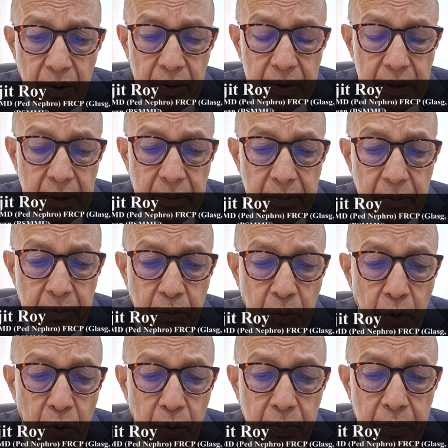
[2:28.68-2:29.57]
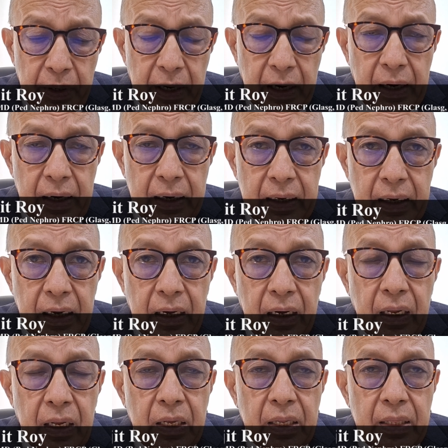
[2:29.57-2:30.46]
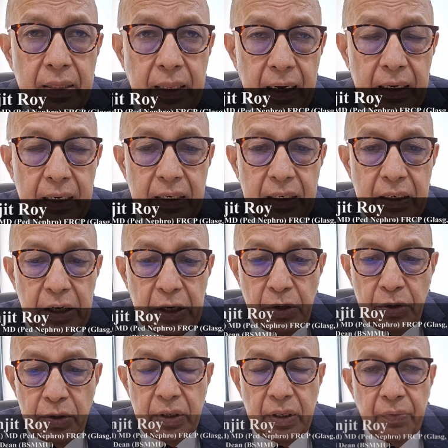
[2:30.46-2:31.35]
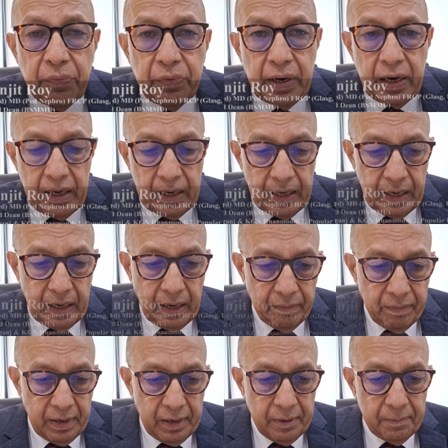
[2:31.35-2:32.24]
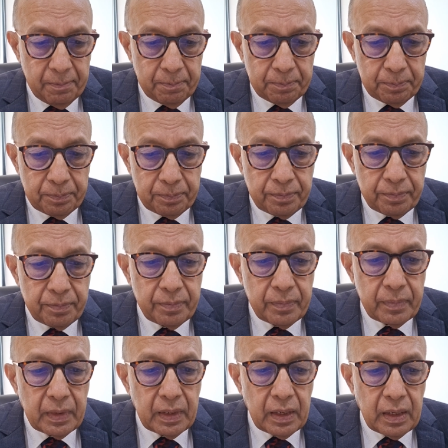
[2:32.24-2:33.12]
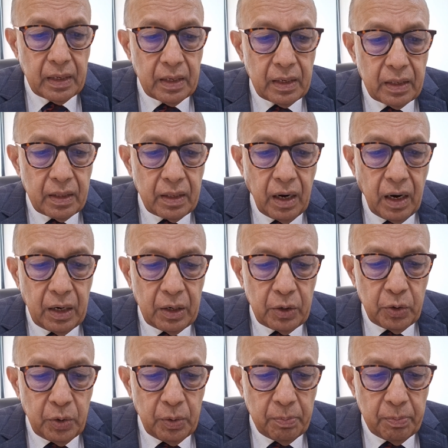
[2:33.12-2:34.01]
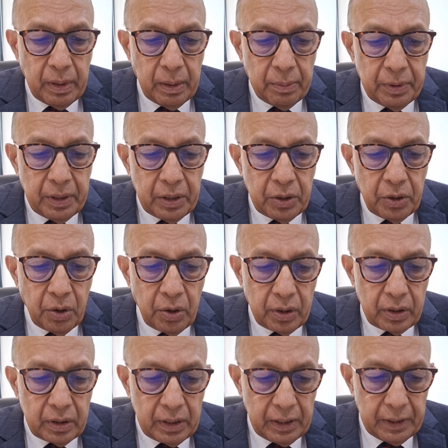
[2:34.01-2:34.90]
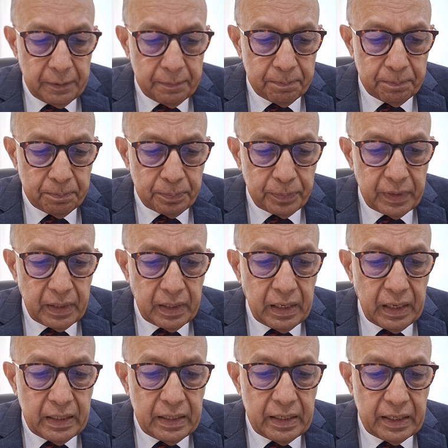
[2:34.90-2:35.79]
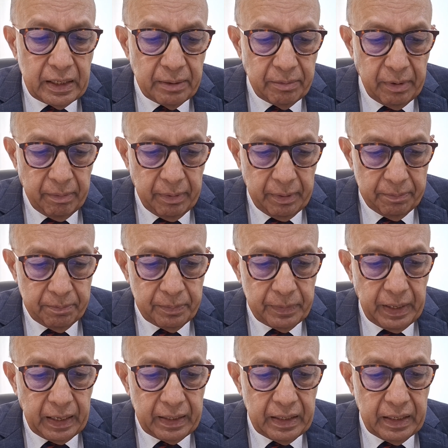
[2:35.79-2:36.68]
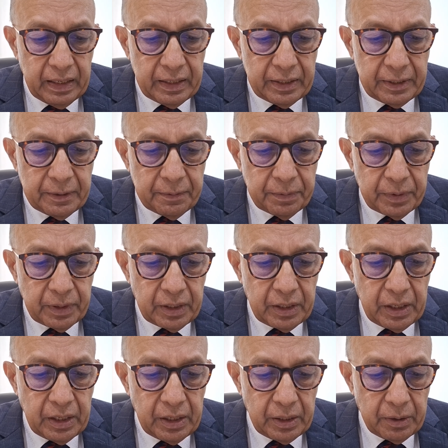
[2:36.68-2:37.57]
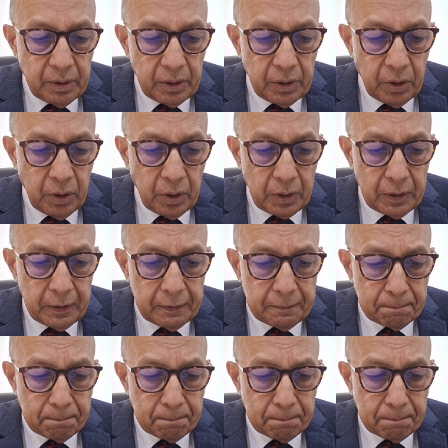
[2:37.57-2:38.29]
the more VLDL, that is reduces the VLDL level. Third group may be the ezetimibe, that is your